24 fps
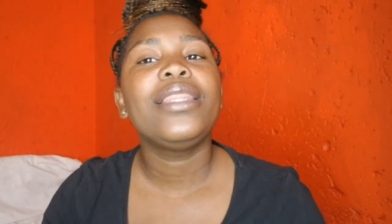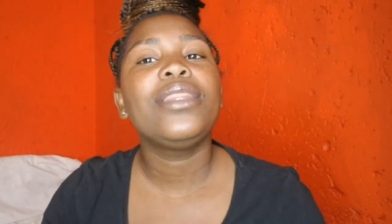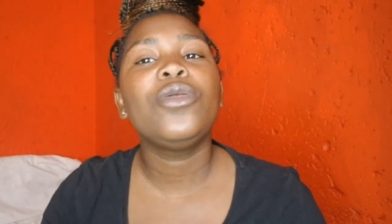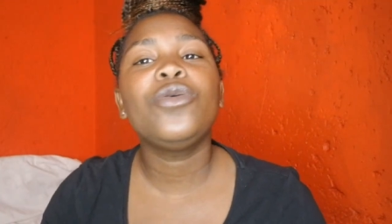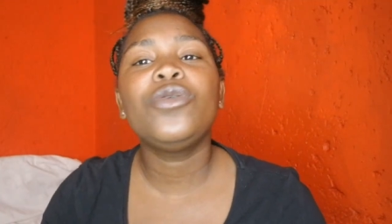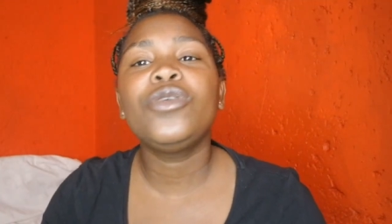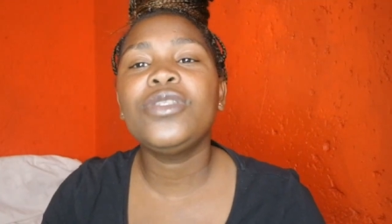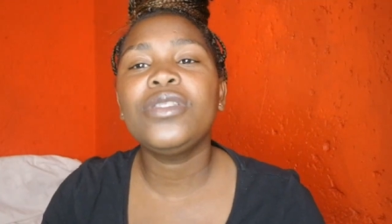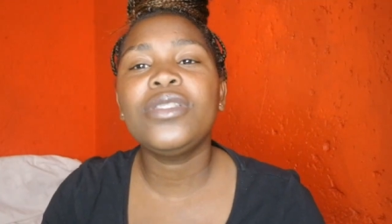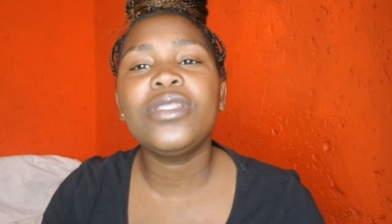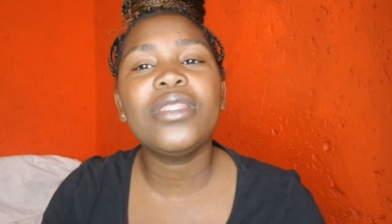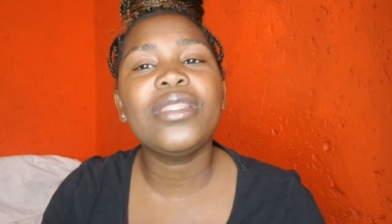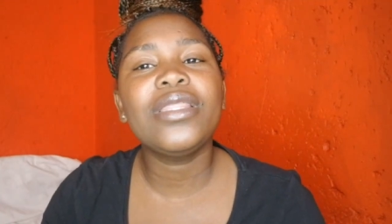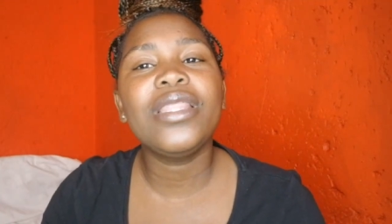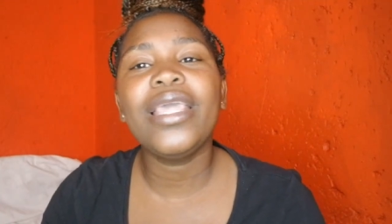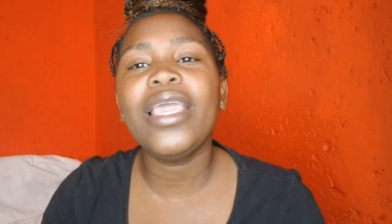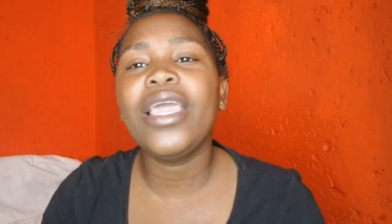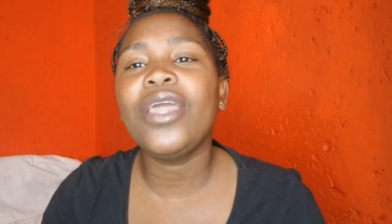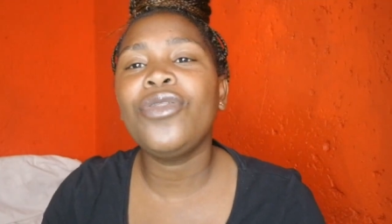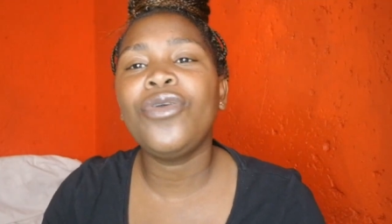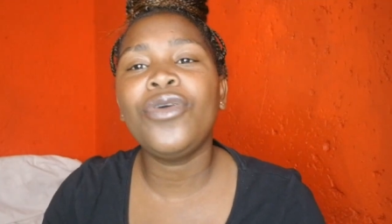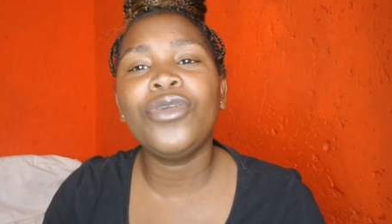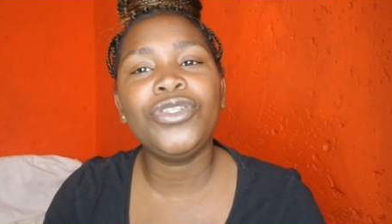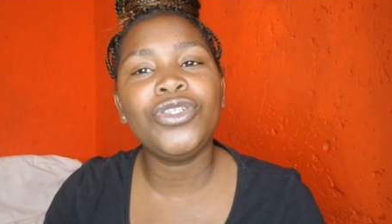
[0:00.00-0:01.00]

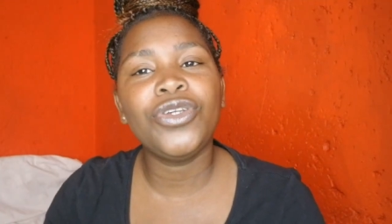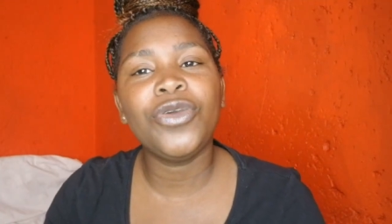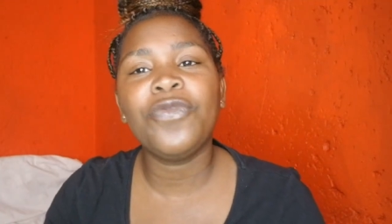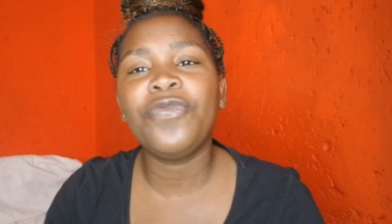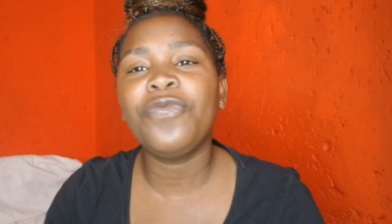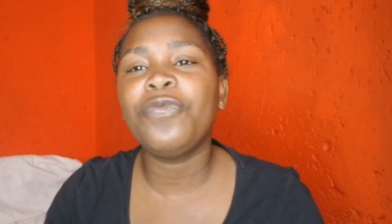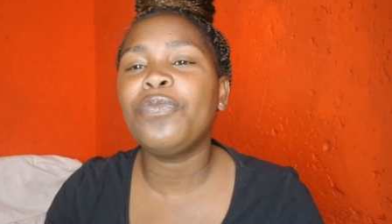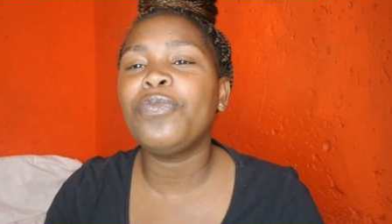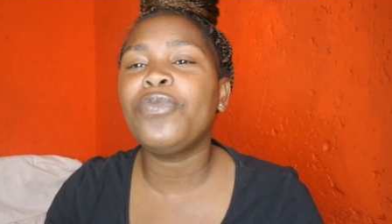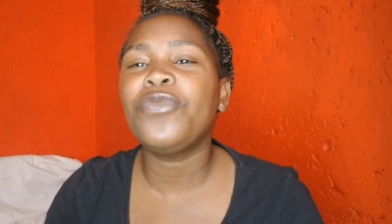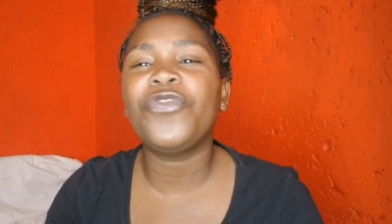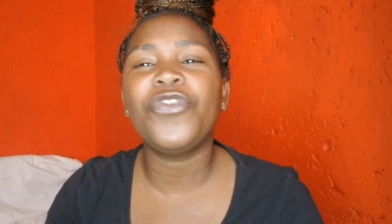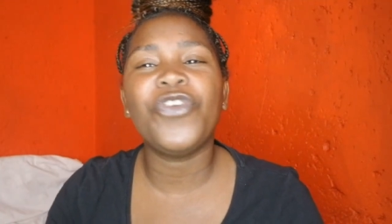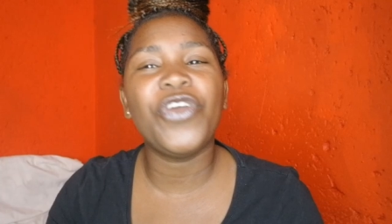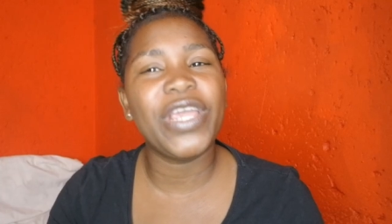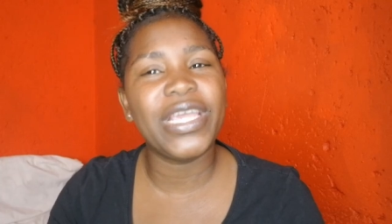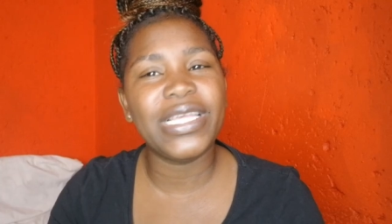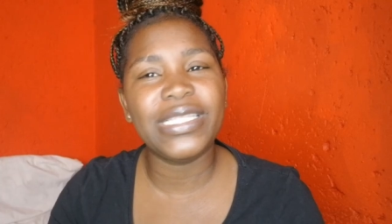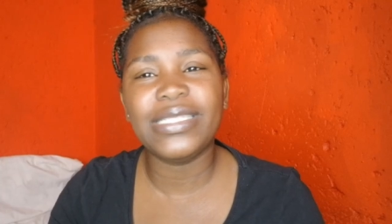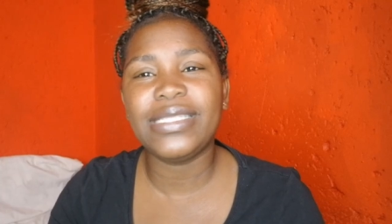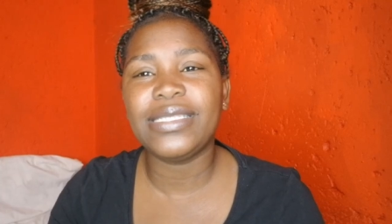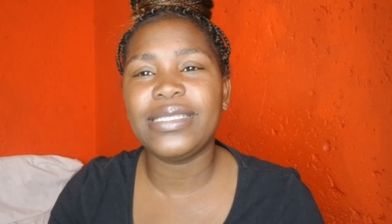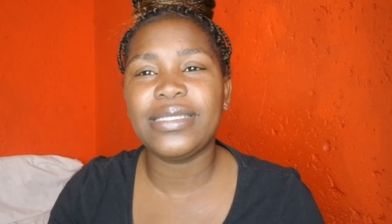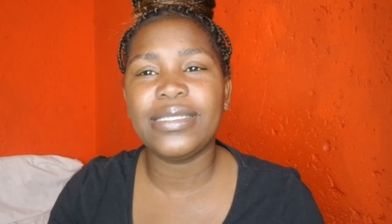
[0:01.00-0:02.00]
They are not your
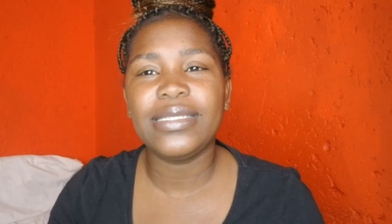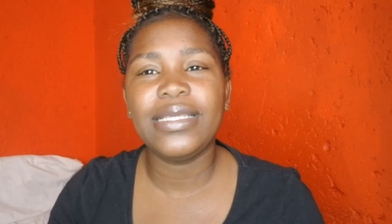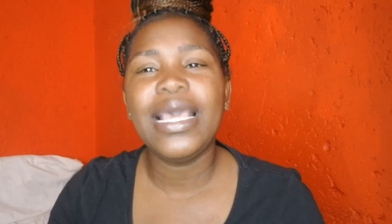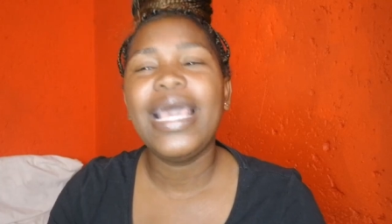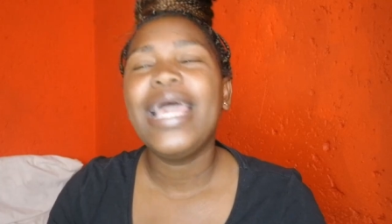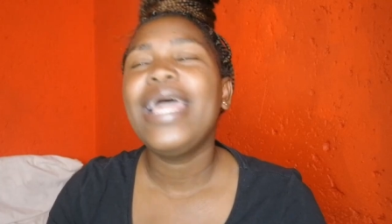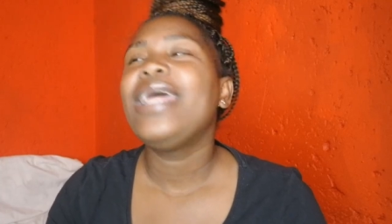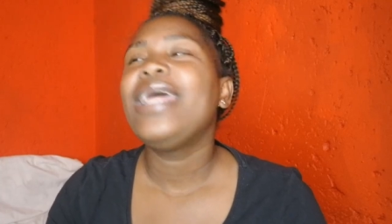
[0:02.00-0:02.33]
friends.